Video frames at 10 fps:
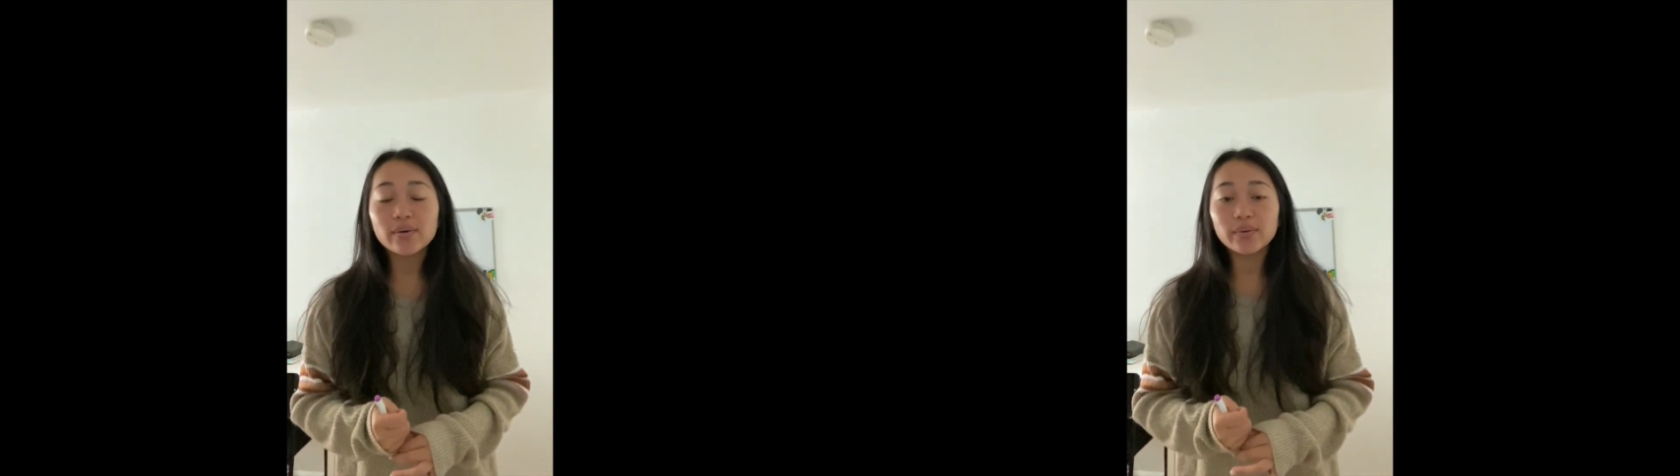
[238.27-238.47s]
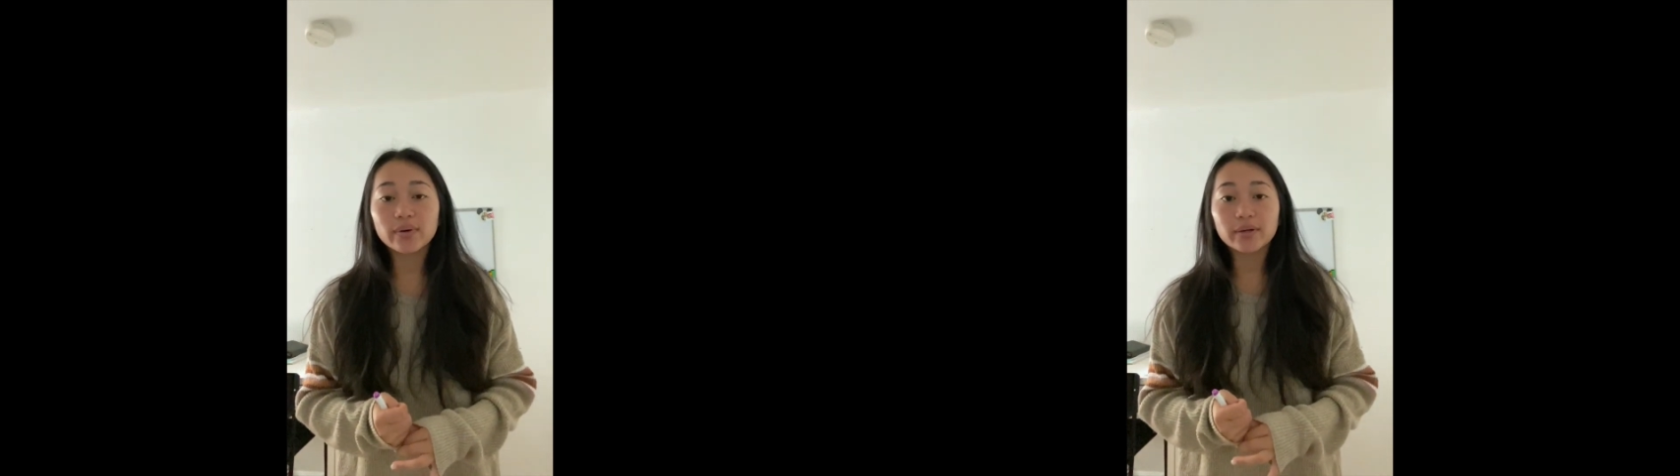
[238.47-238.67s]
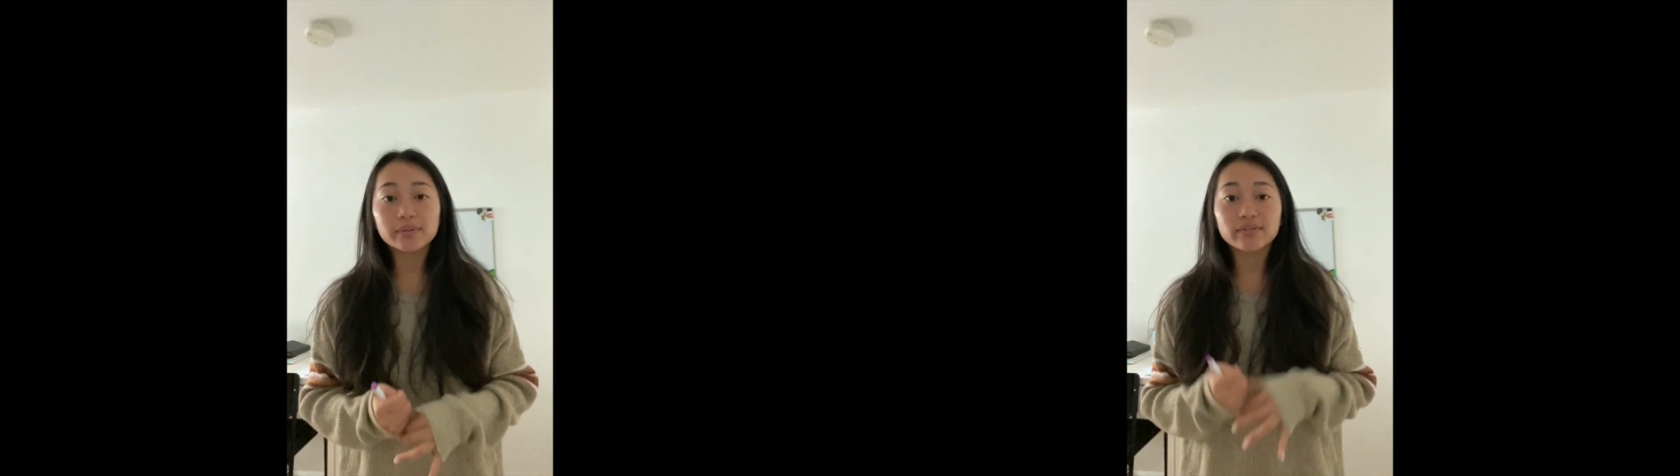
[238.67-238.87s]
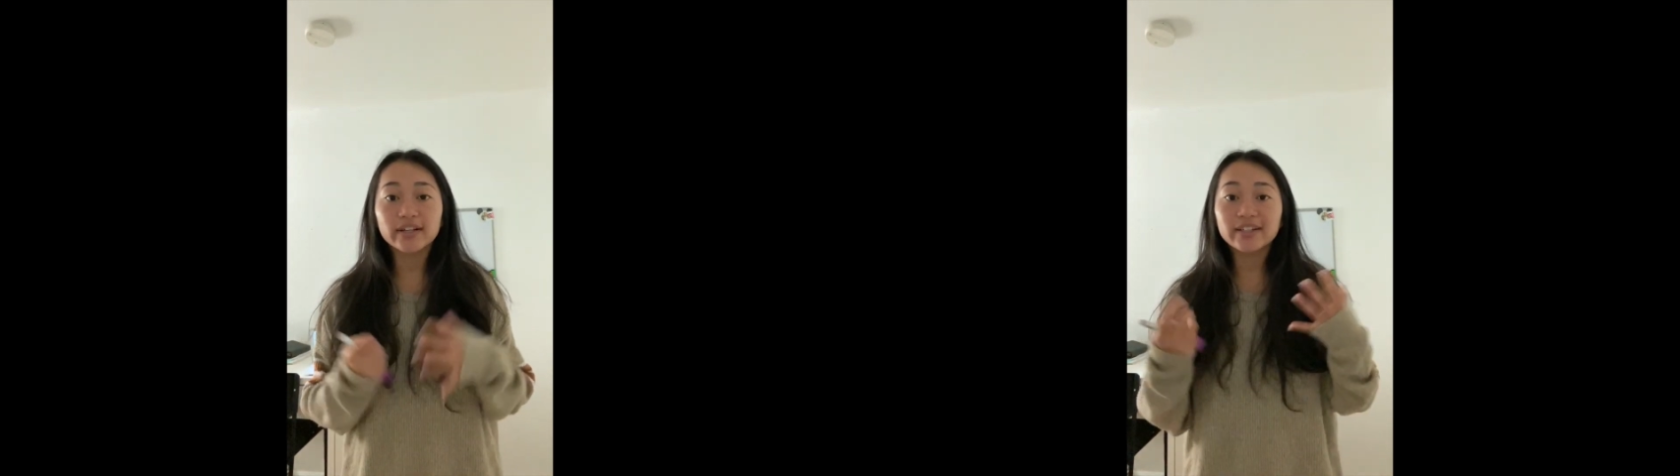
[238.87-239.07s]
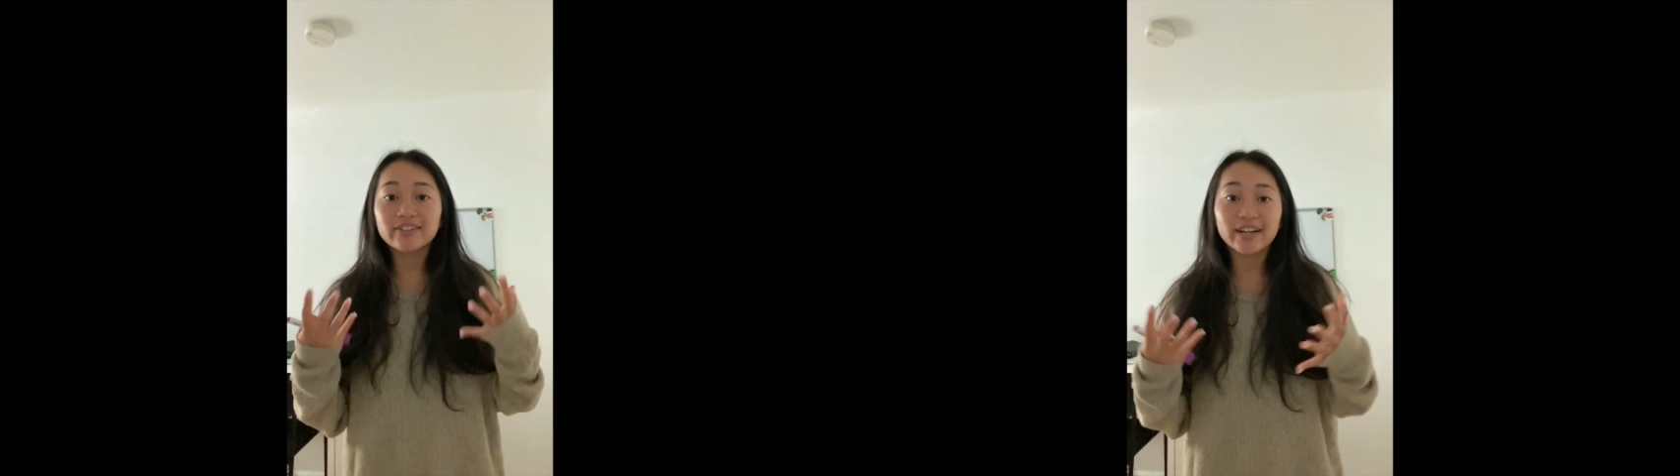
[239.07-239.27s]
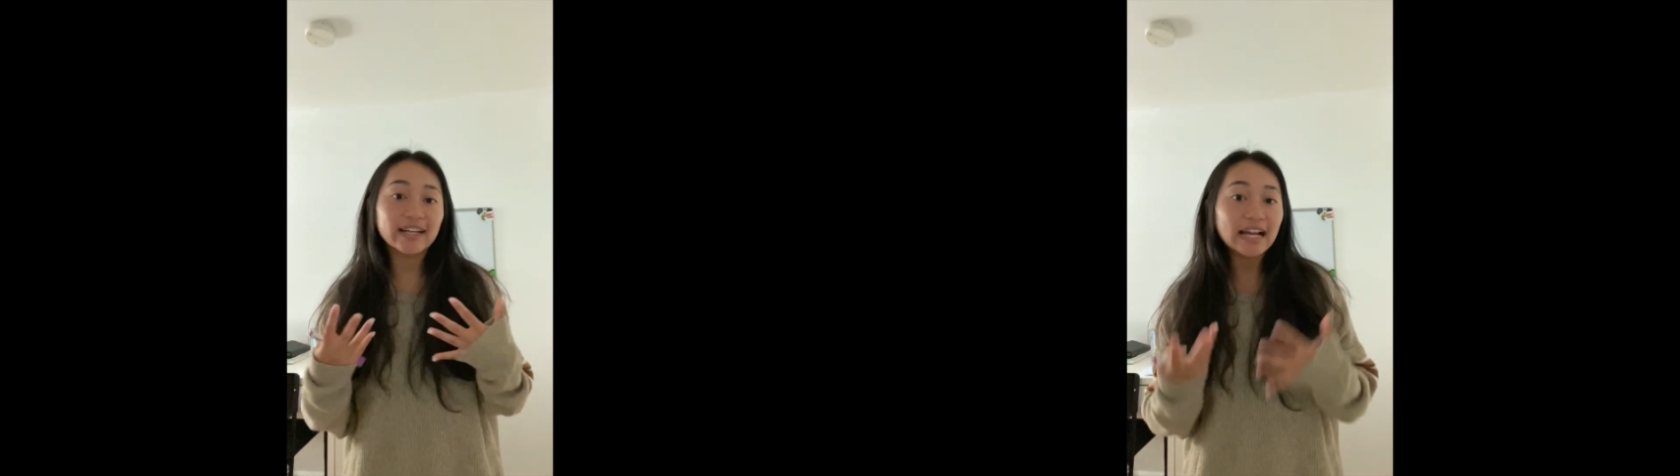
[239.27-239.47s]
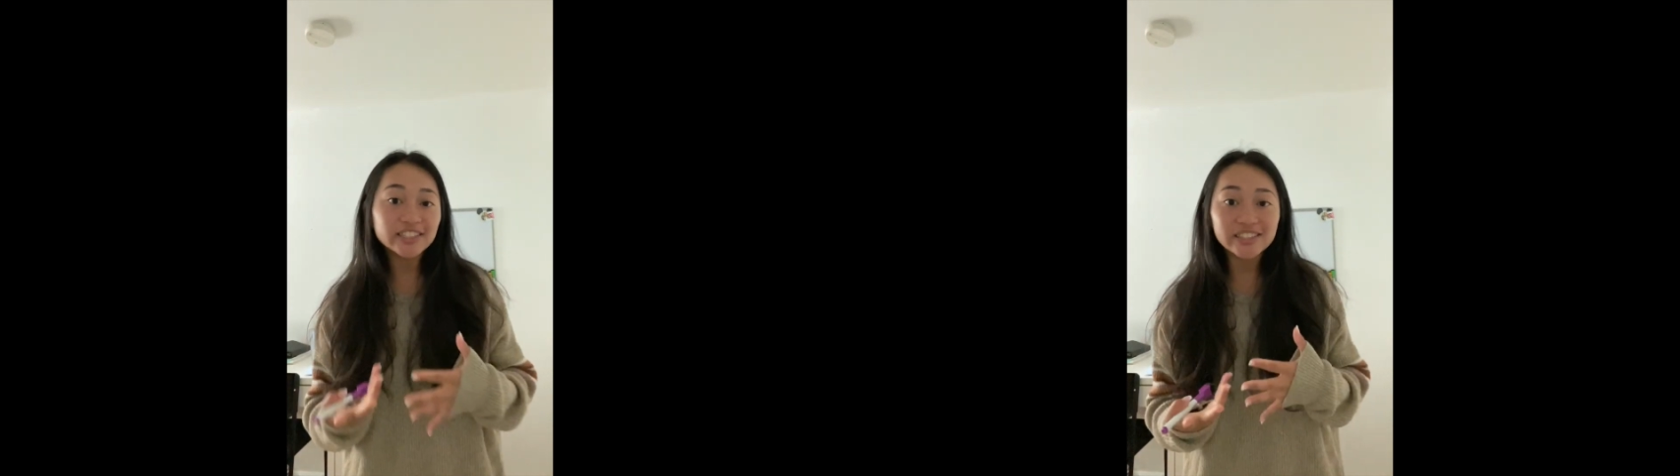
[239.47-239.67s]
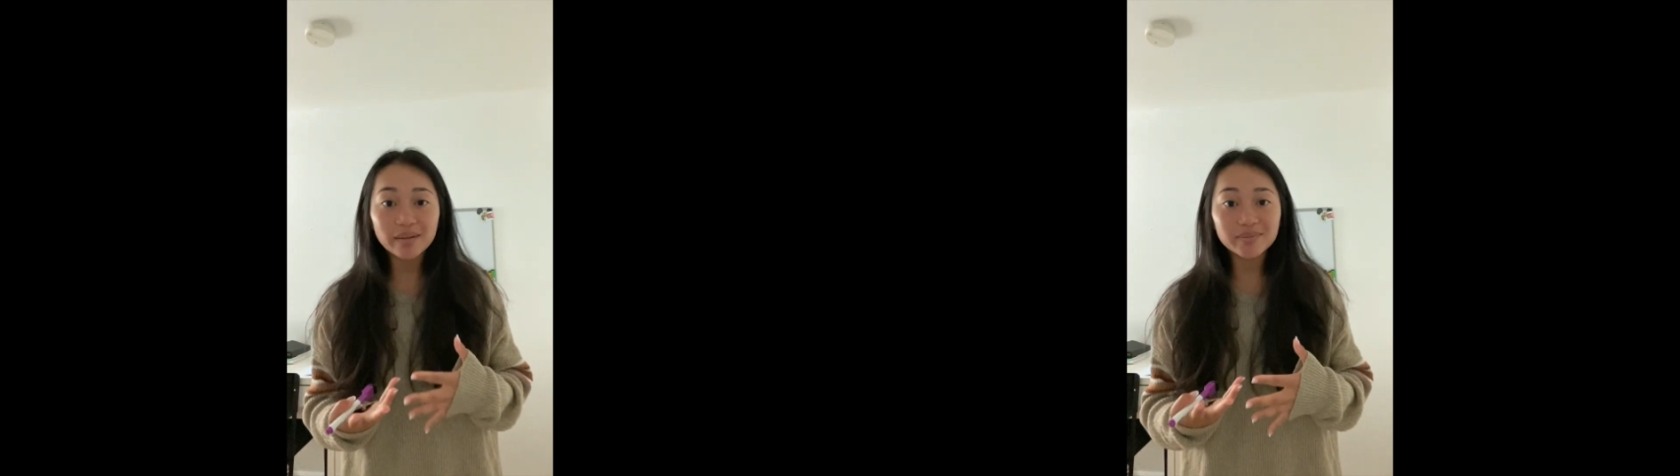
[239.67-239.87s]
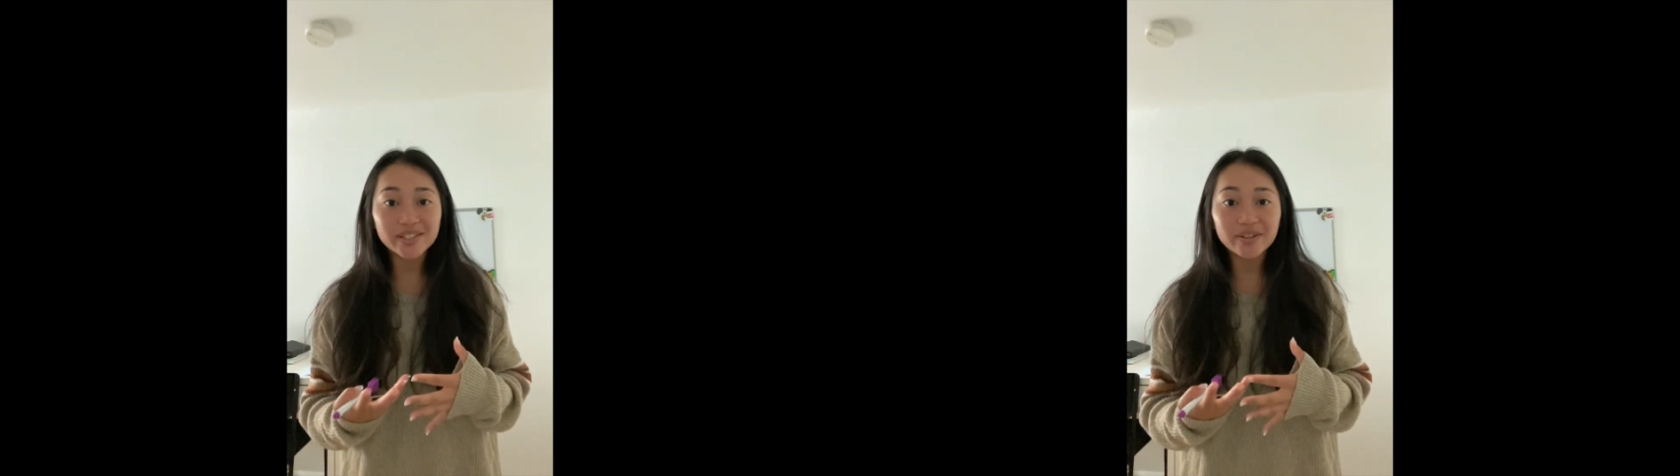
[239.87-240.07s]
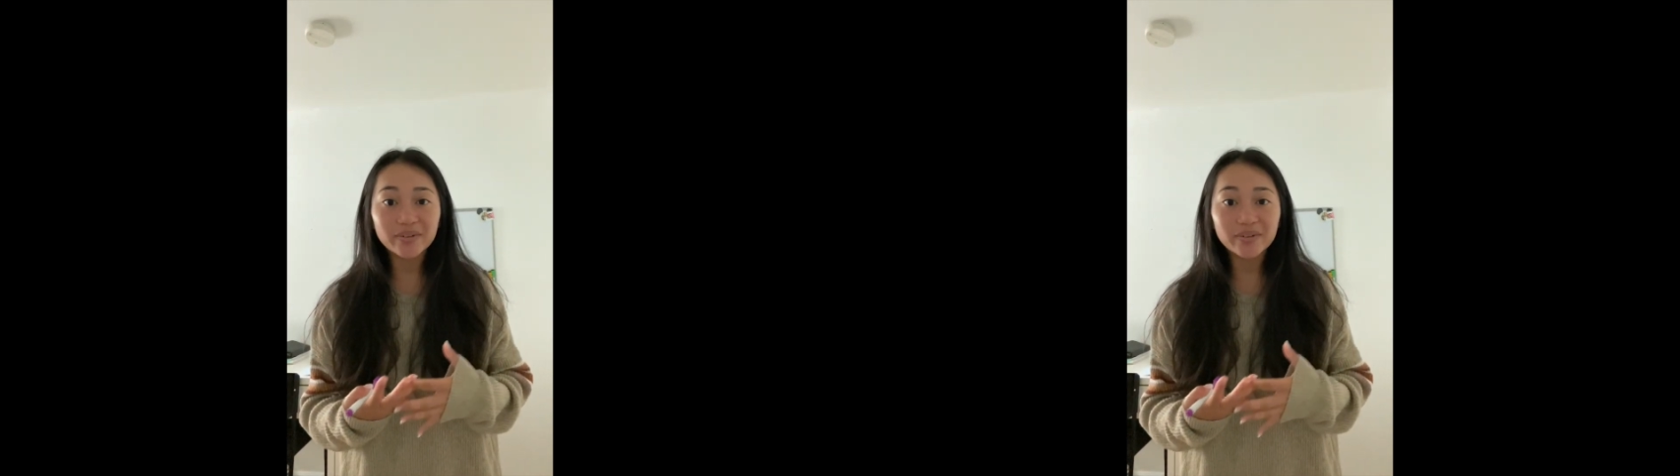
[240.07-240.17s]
or it was great catching up to you.